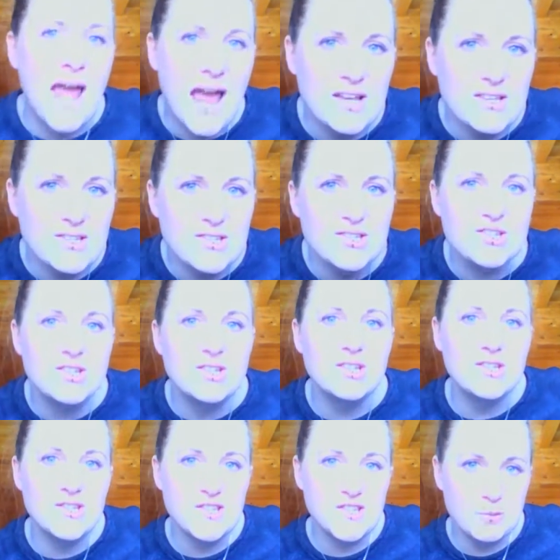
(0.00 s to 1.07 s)

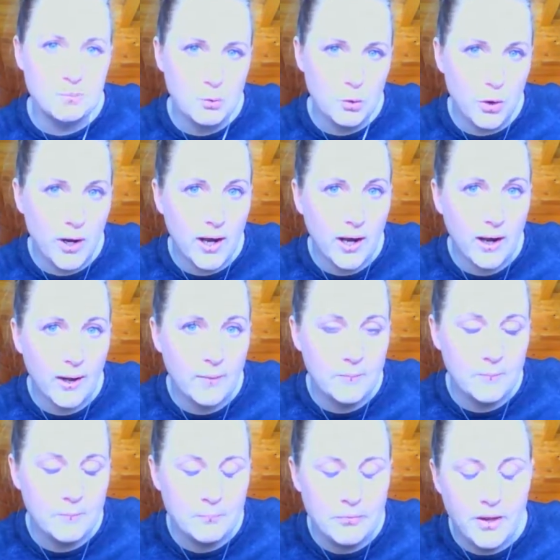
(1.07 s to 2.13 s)
Last spring.
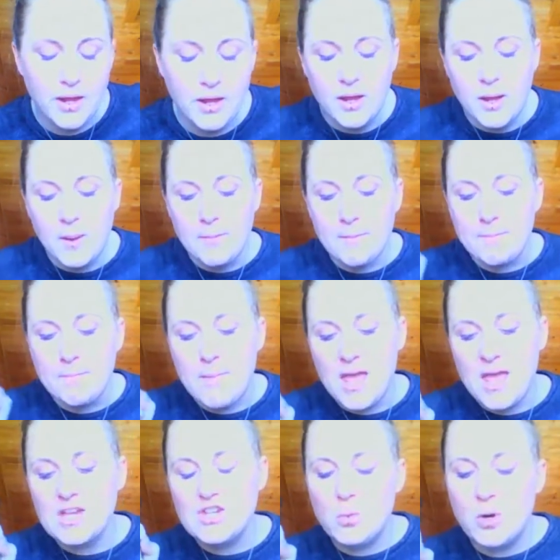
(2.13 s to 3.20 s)

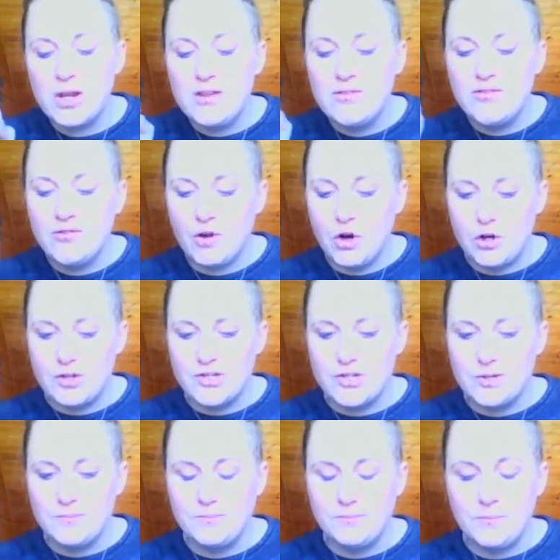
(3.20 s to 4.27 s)
May
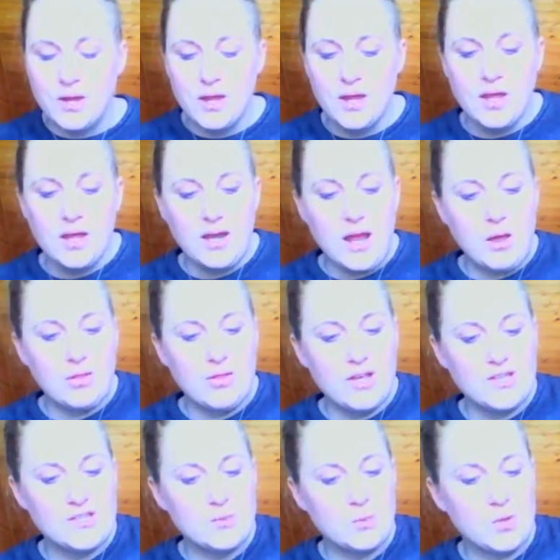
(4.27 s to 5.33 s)
21st.
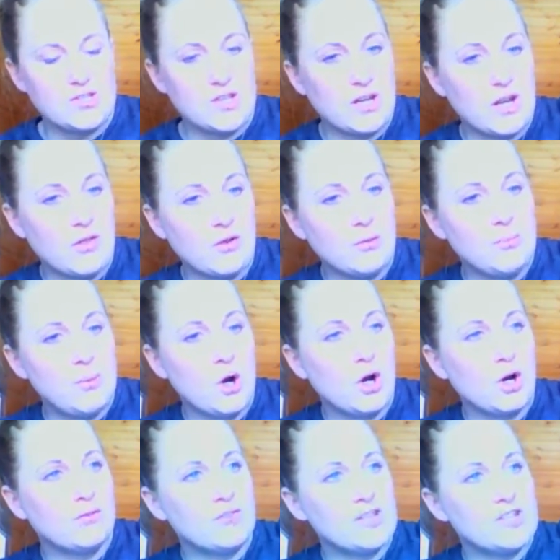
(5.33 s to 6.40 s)
Now, this was another
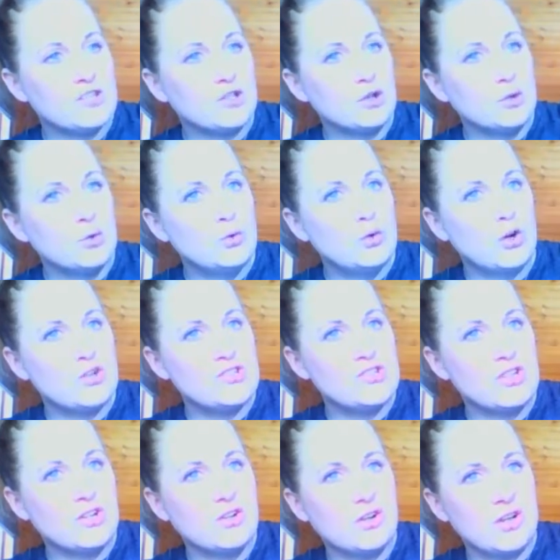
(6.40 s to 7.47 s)
part of this
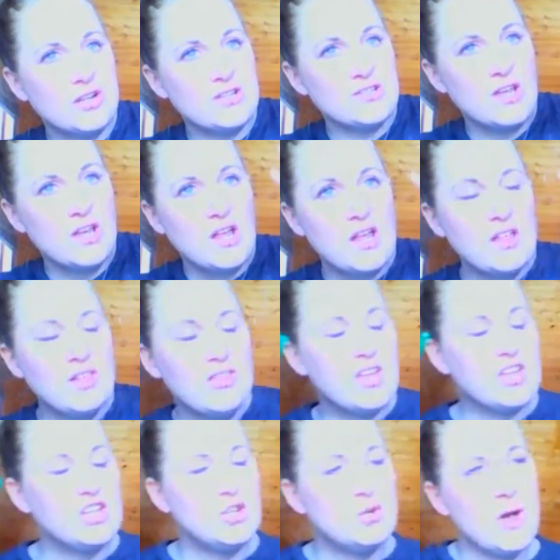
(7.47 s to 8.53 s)
lunar series
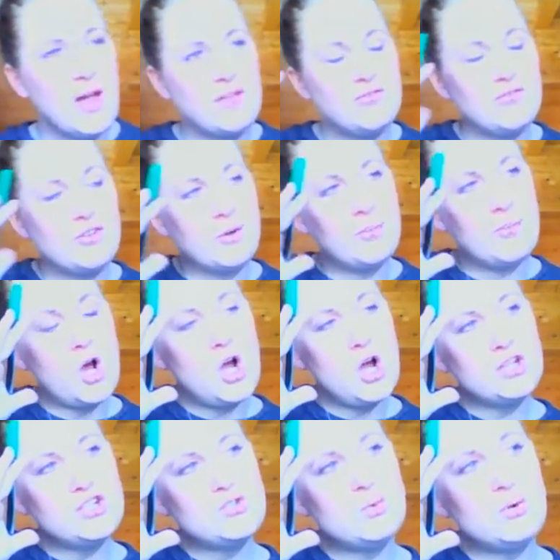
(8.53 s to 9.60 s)
that you have from
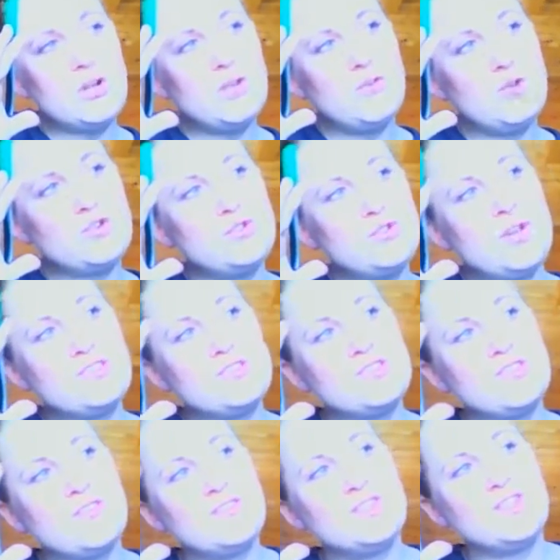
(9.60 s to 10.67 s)
August 21st,
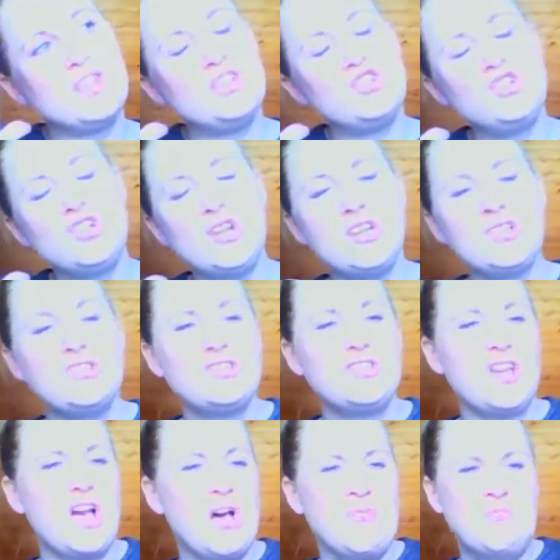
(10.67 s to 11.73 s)
2017,
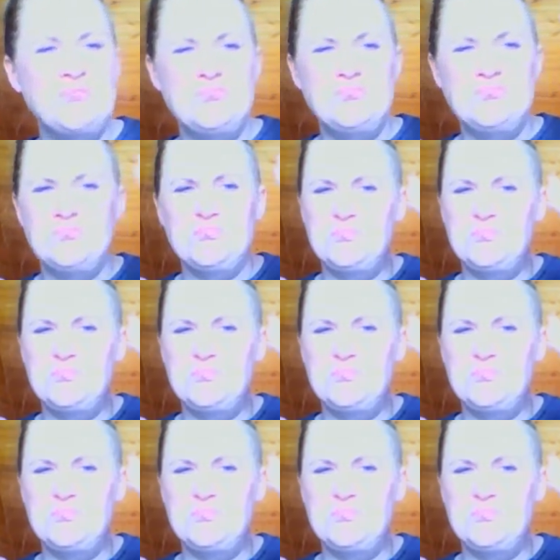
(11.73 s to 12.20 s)
just a